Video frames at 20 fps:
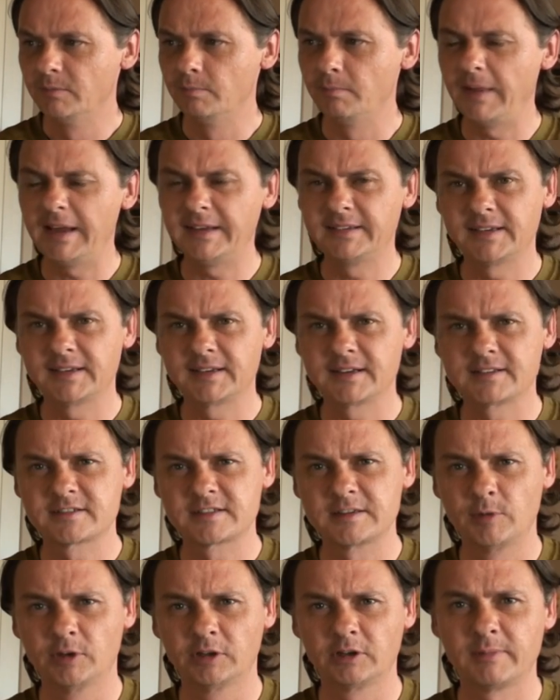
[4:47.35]
mandated
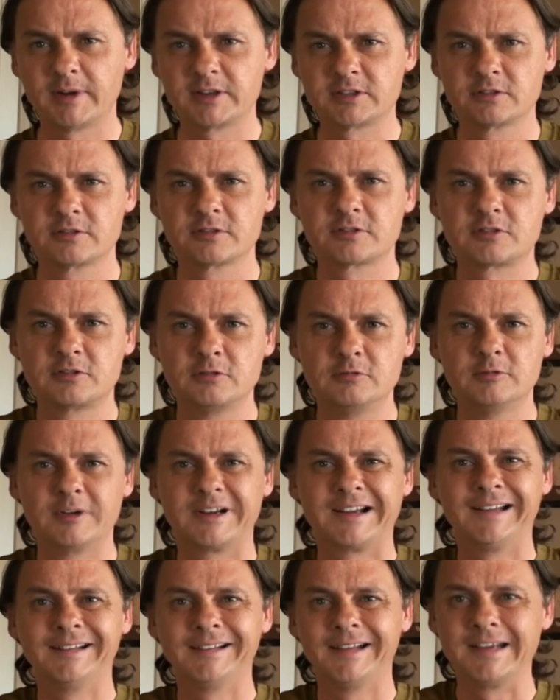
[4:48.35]
similar measures to
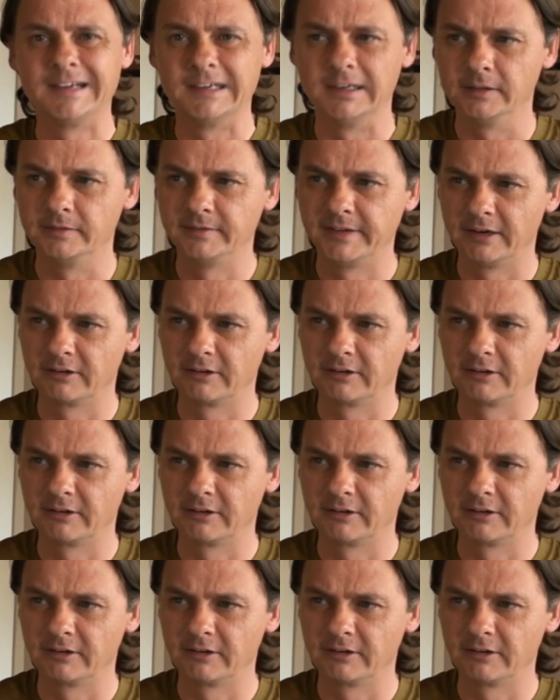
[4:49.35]
CALEA.